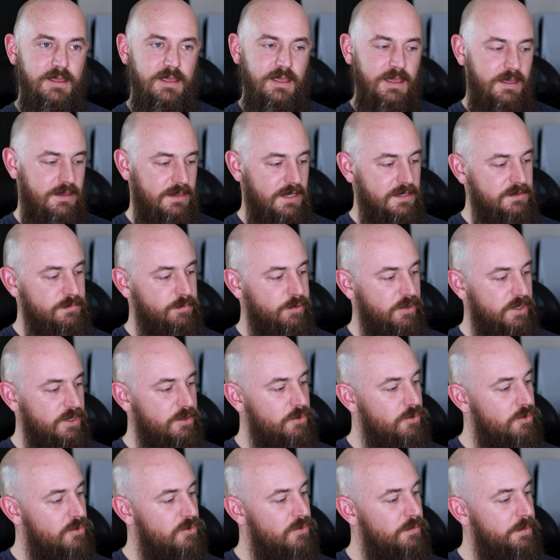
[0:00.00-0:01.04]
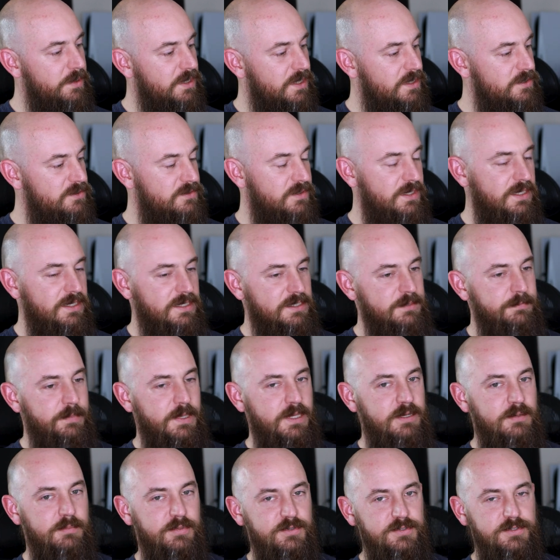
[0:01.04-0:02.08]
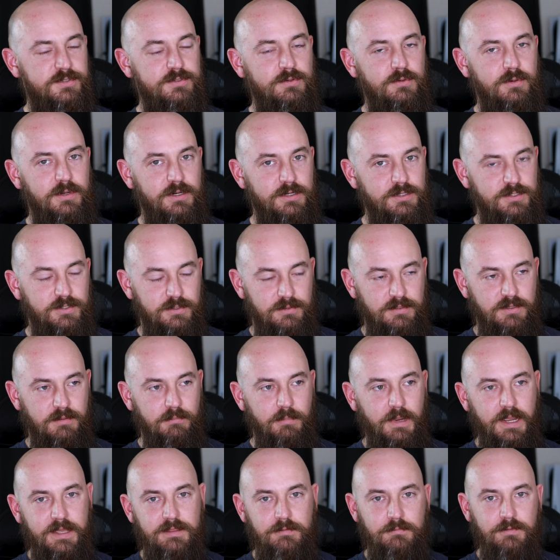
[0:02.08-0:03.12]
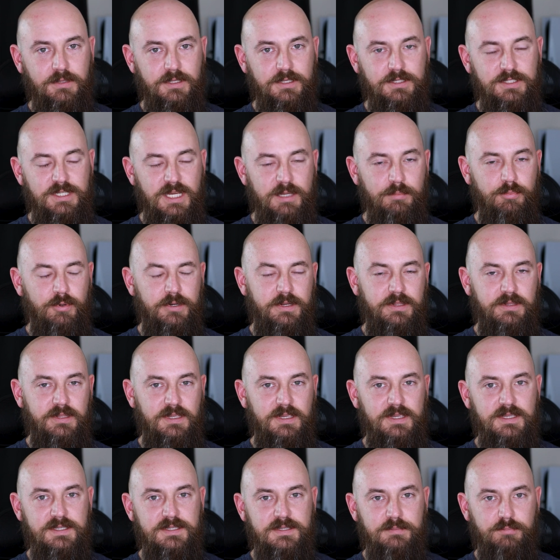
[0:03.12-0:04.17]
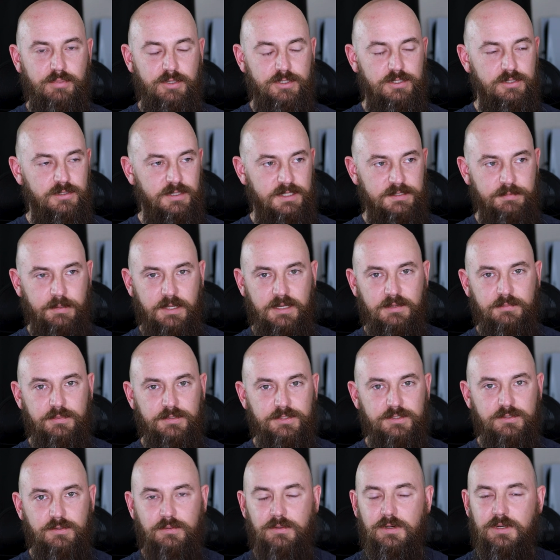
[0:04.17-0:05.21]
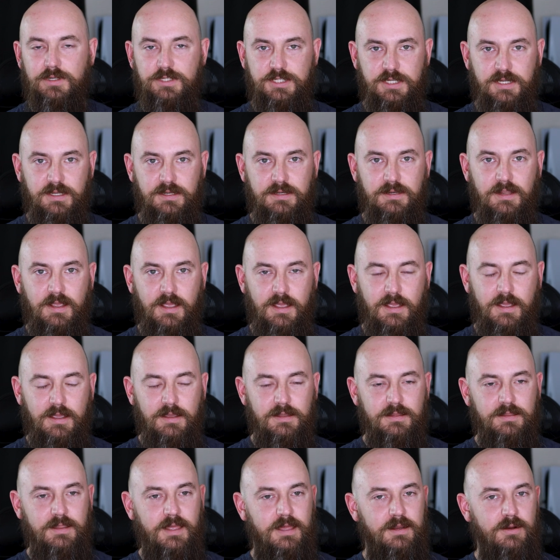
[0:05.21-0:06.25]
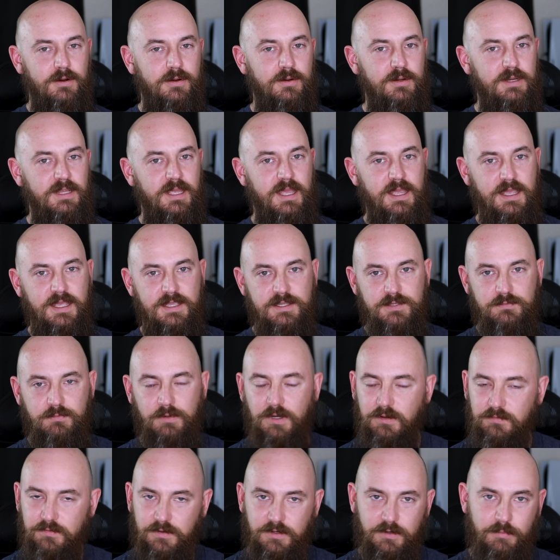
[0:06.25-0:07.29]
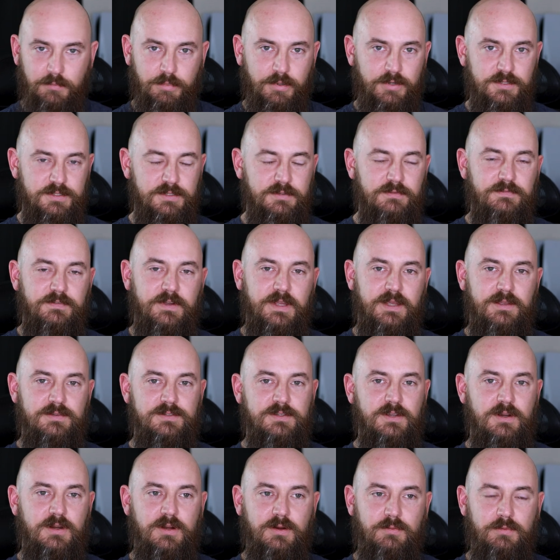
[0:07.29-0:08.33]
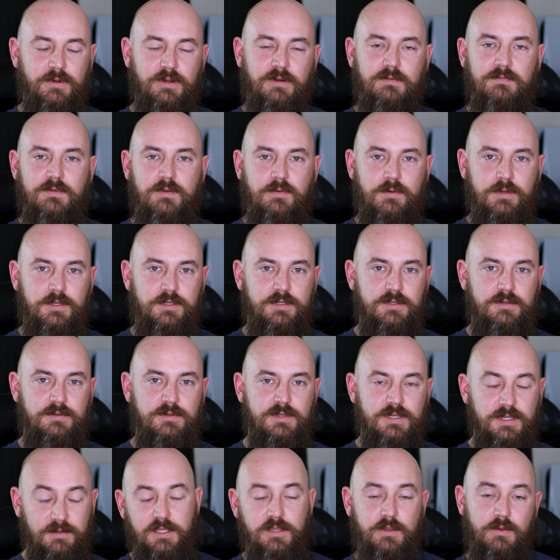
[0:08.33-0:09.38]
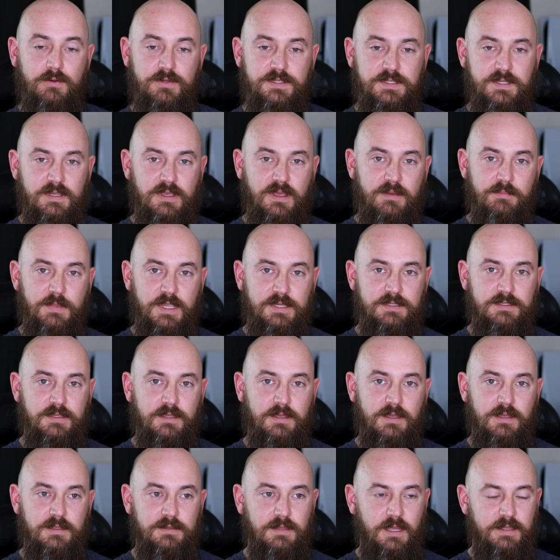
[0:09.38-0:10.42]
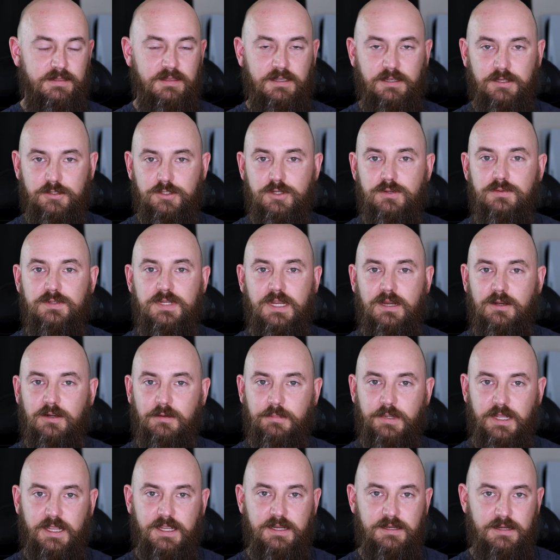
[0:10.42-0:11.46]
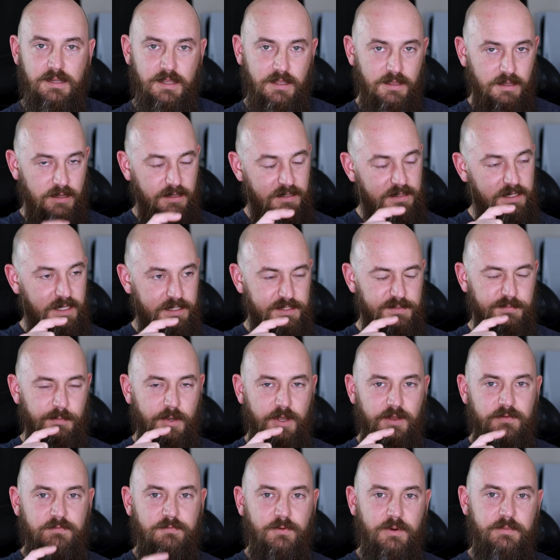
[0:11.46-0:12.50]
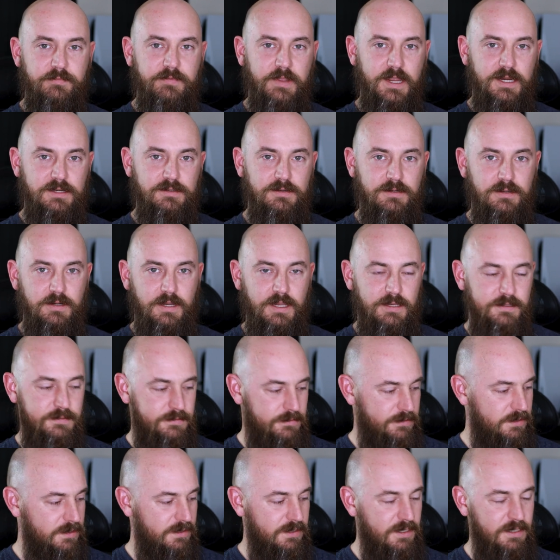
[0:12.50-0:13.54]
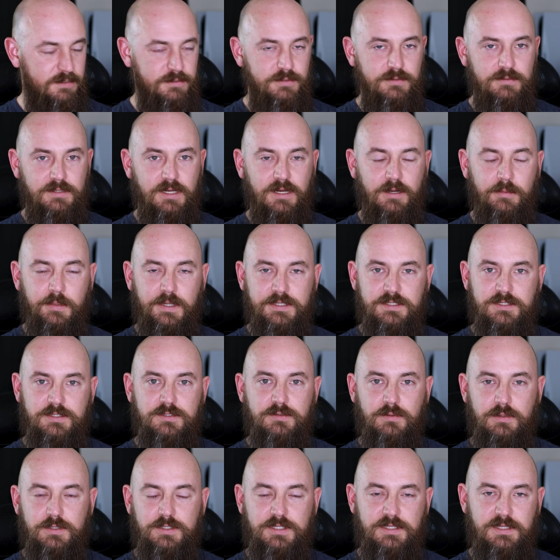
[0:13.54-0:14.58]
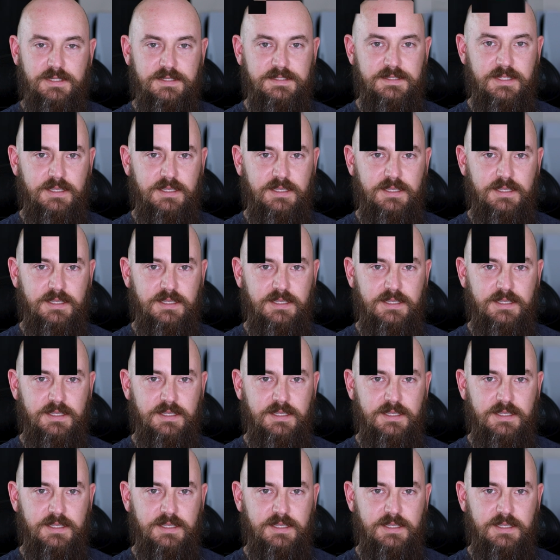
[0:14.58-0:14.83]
And that's pretty cool because you get expandable storage. So you can buy the really cheap one of these, put your expandable storage in that already has whatever your personal files are or whatever you want to do. Kioxia makes I think a 2 terabyte in that small form factor, and you can get 2 terabytes of storage in this